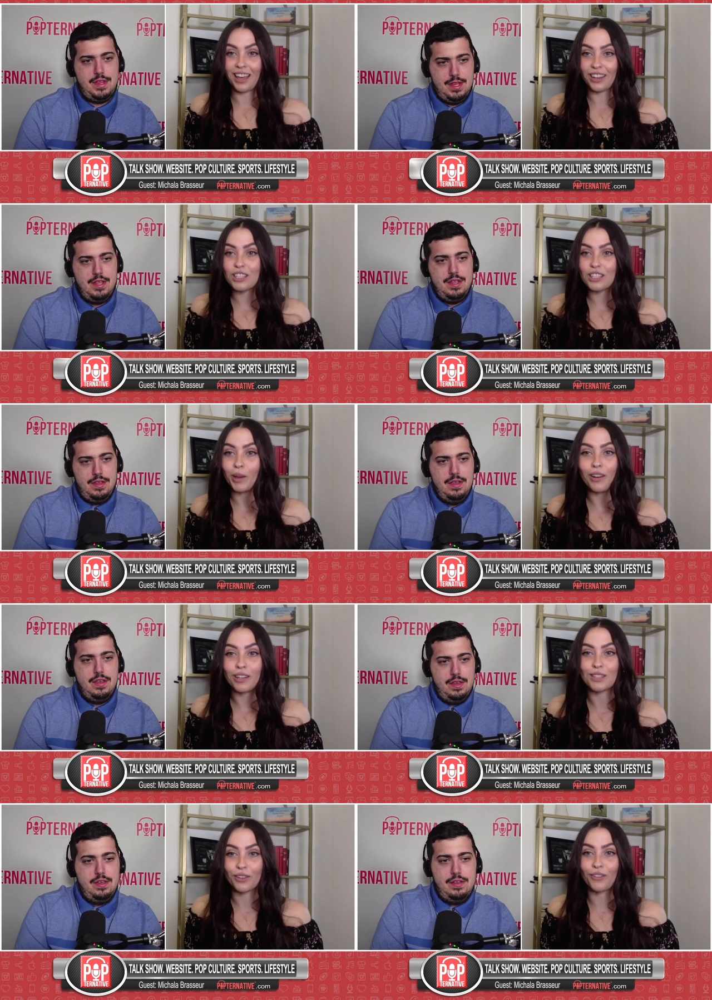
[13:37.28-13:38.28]
Speaker 1: got that
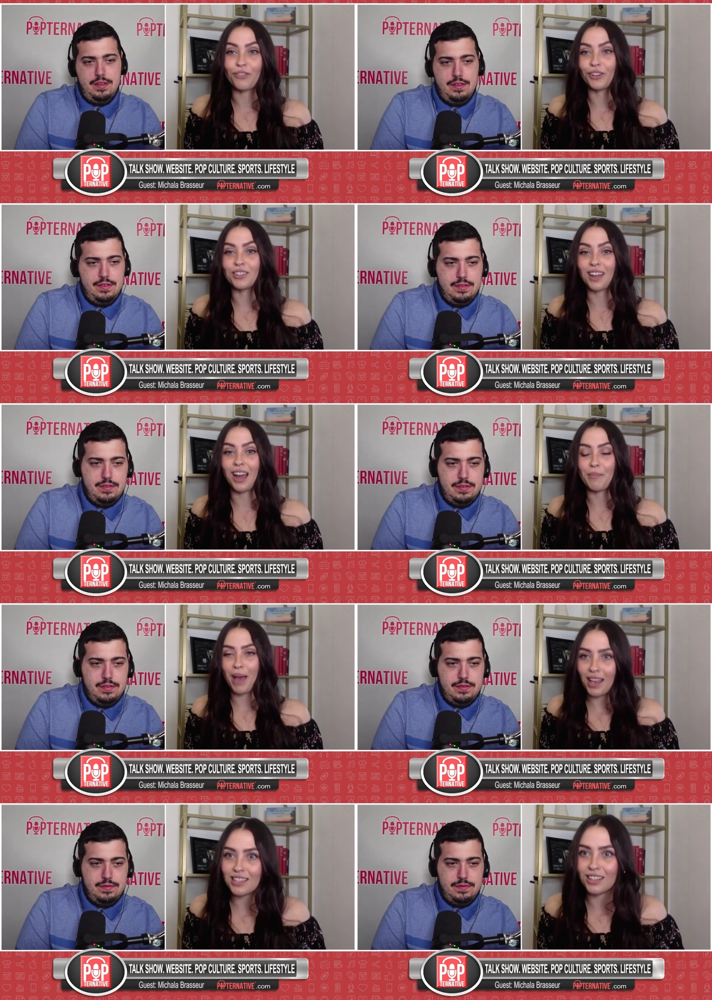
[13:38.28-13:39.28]
experience for the first
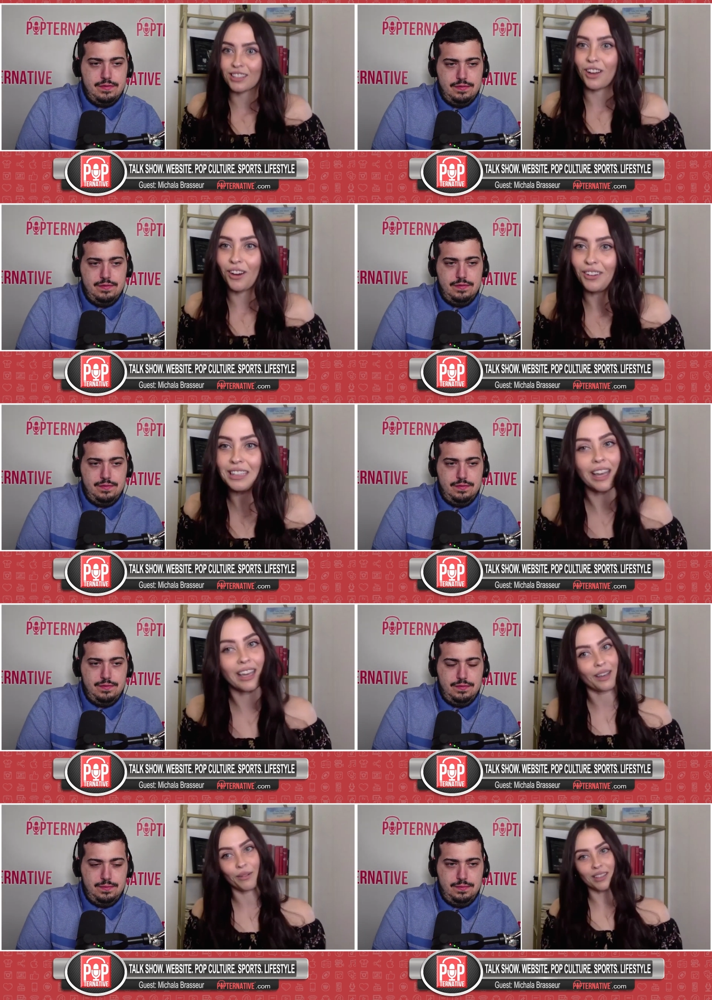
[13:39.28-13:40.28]
time as an adult.
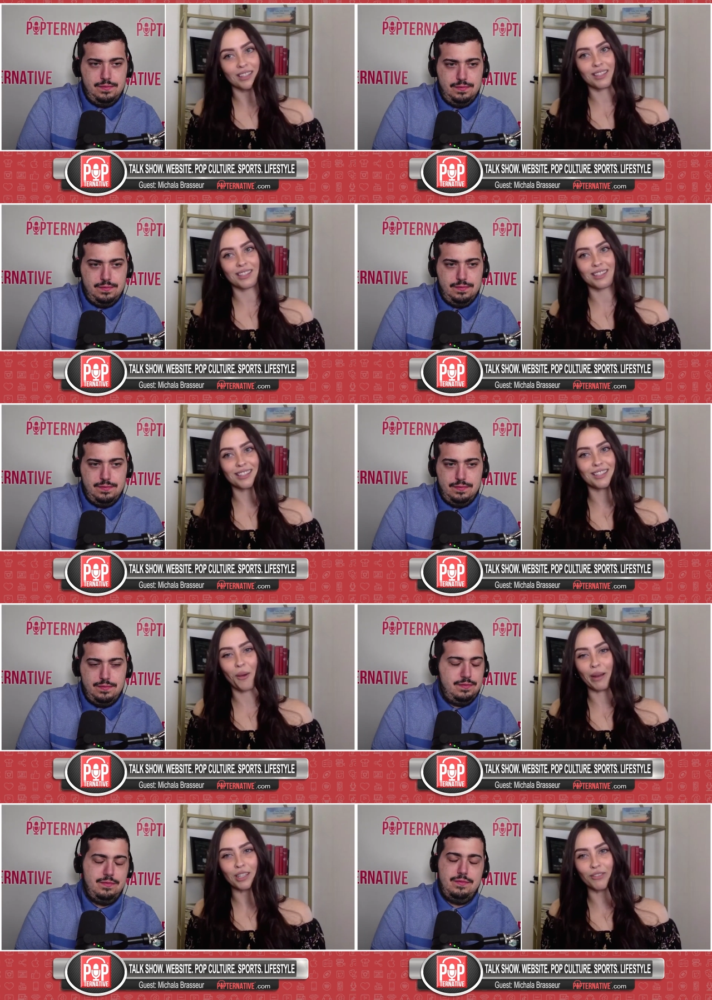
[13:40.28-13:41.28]
Like it was
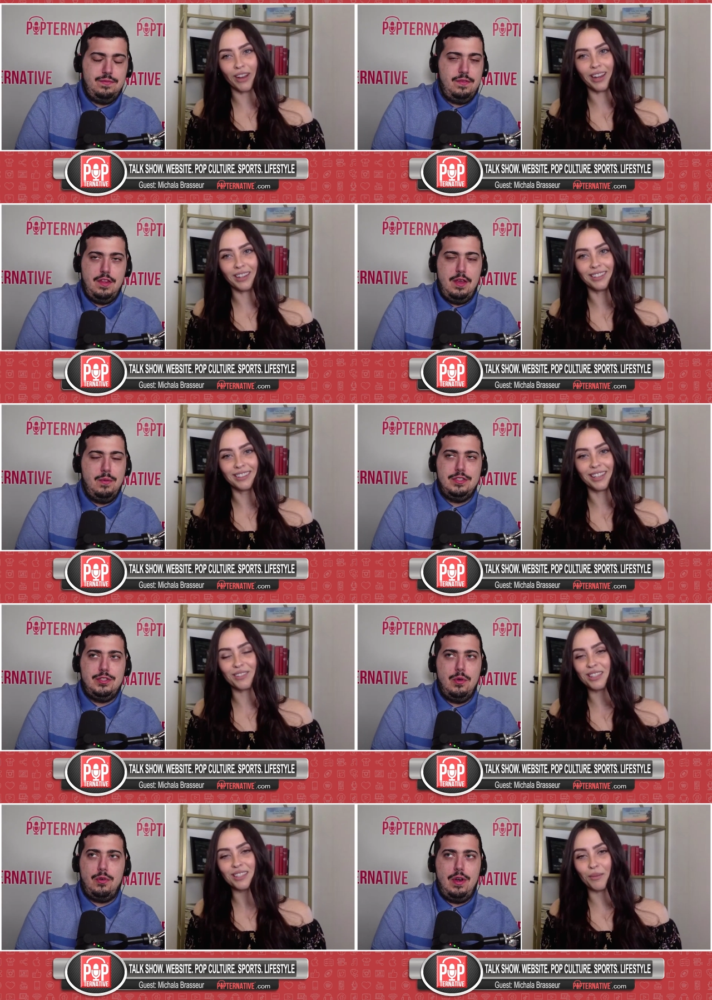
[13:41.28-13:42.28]
so much fun. It was
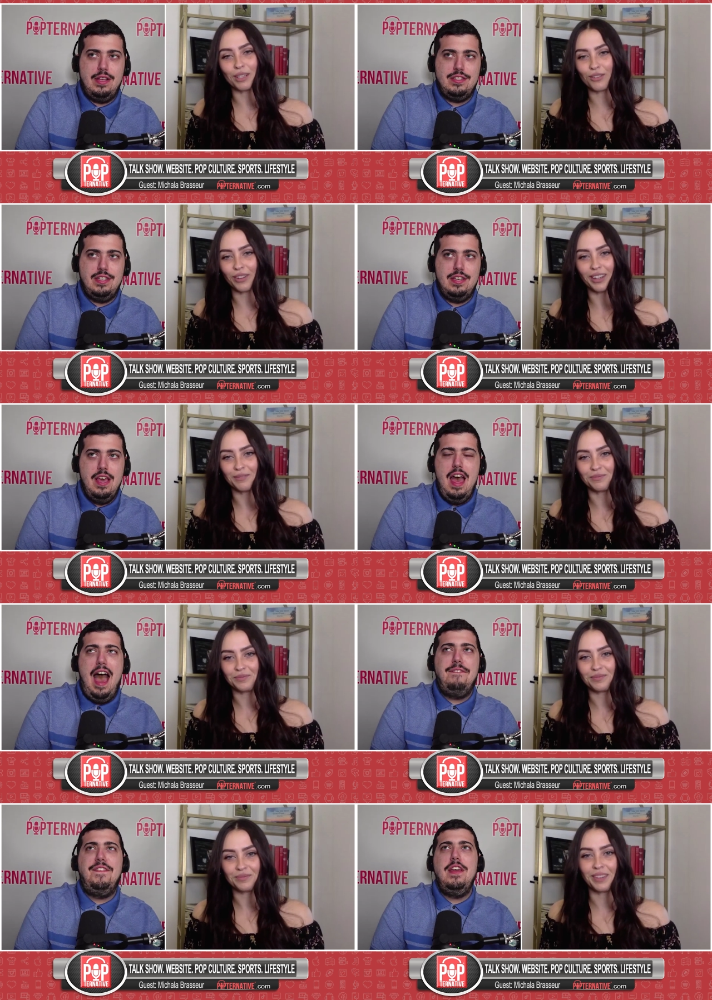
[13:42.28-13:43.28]
so crazy.
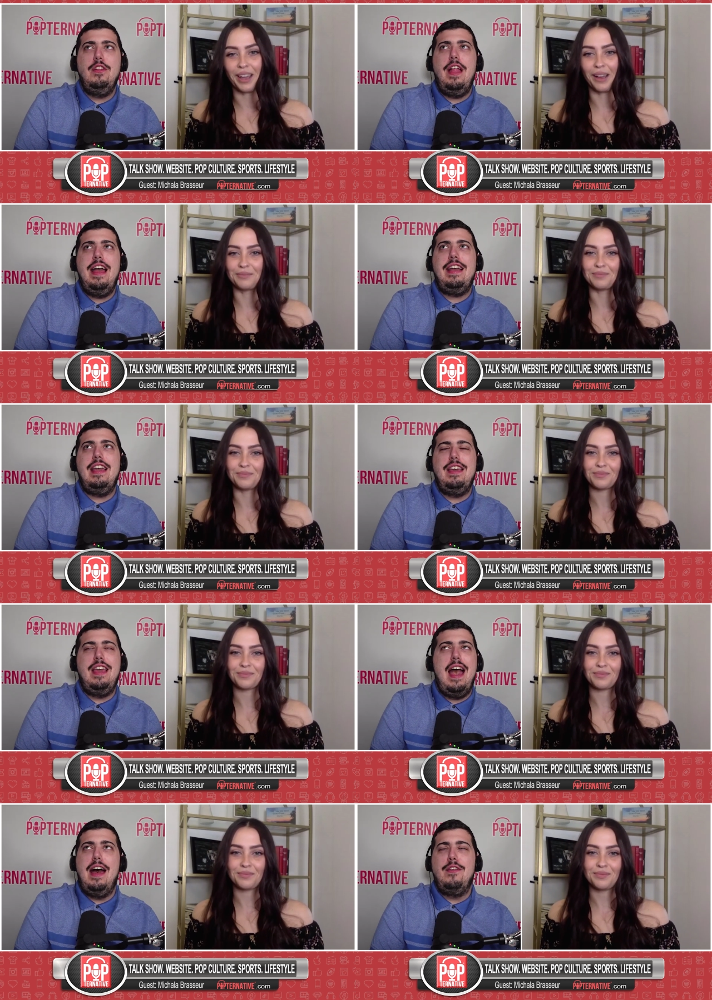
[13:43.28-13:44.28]
Speaker 2: I feel like,
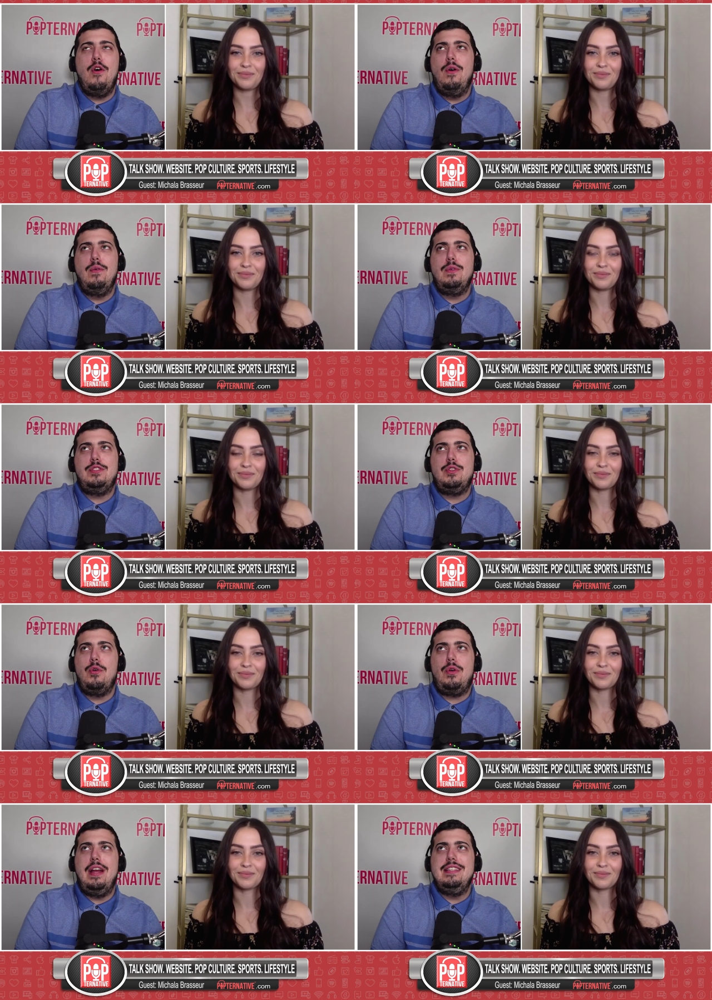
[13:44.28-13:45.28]
yeah, no, it was
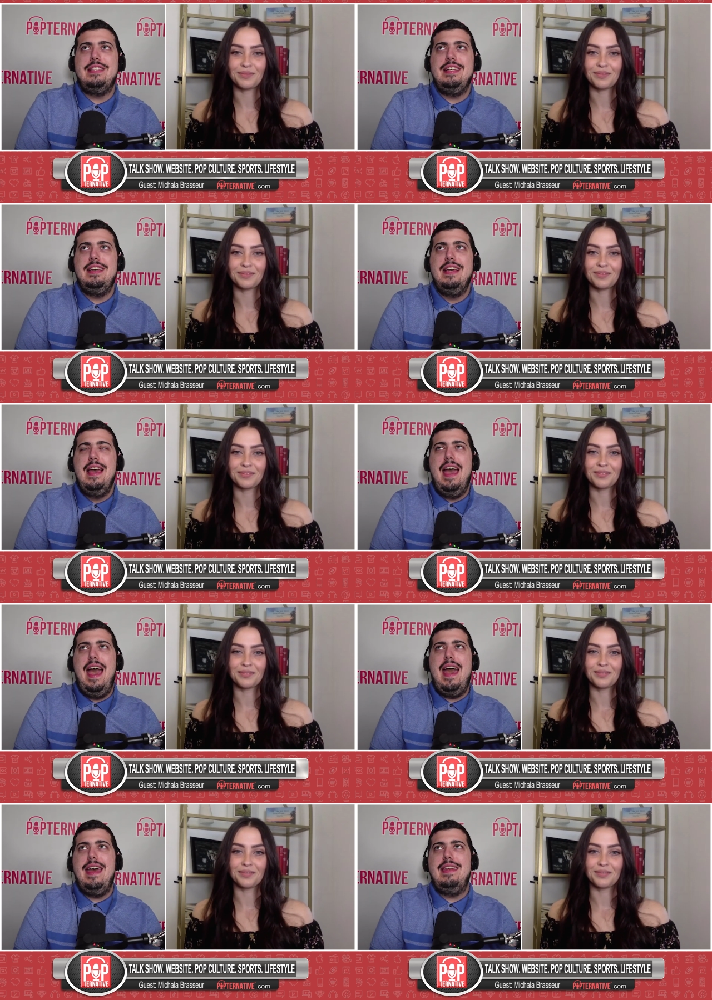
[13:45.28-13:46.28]
so crazy.
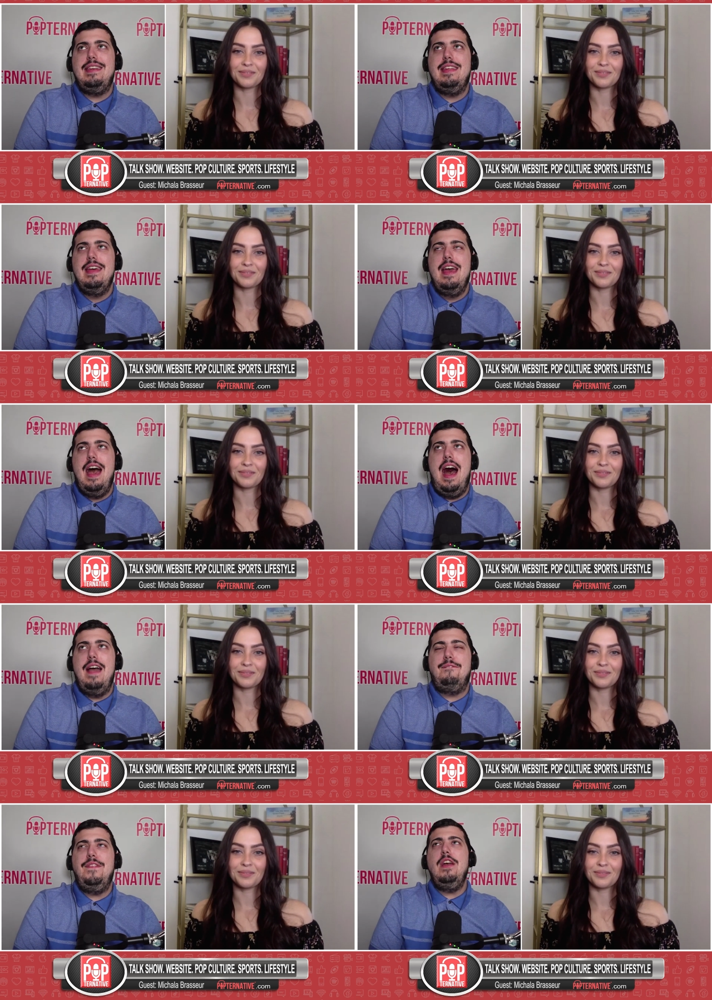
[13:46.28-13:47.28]
And
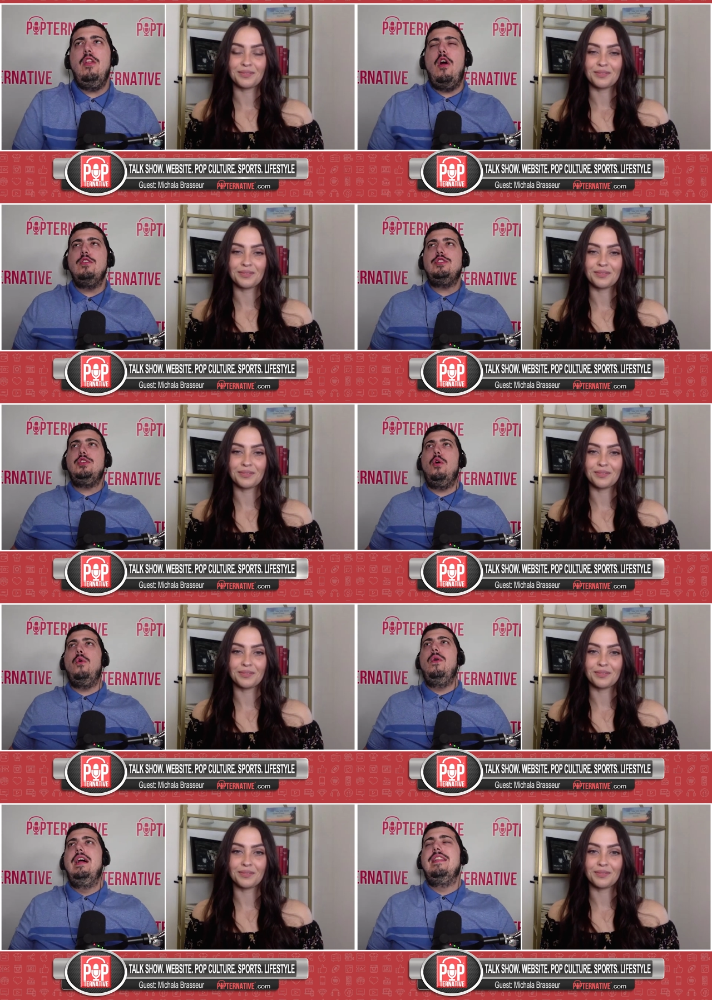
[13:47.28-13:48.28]
I feel
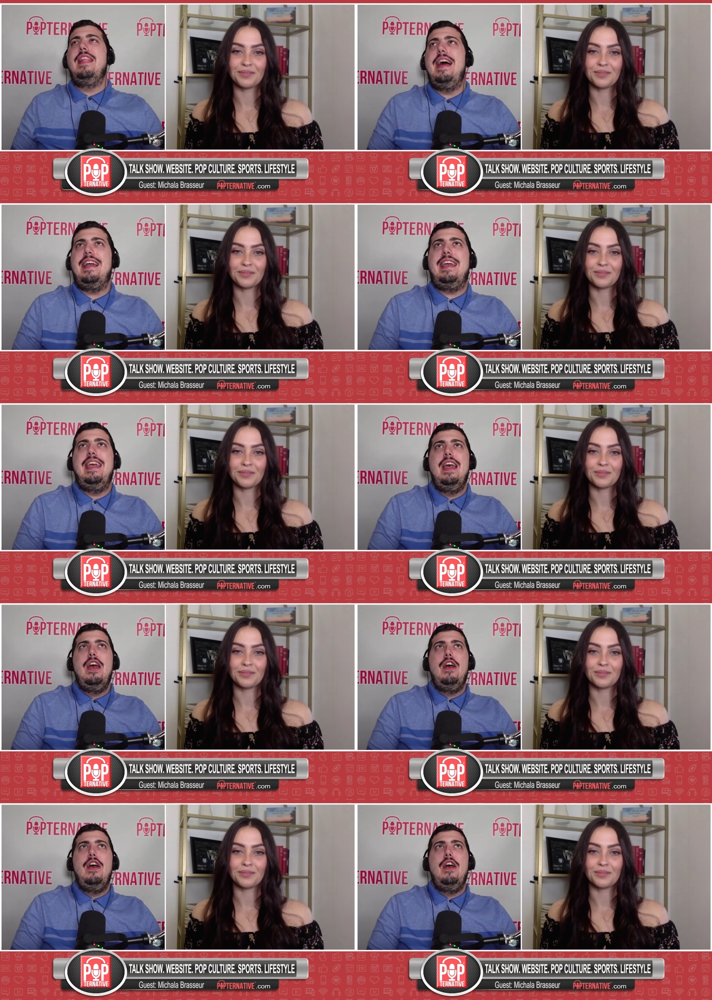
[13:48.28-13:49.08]
also like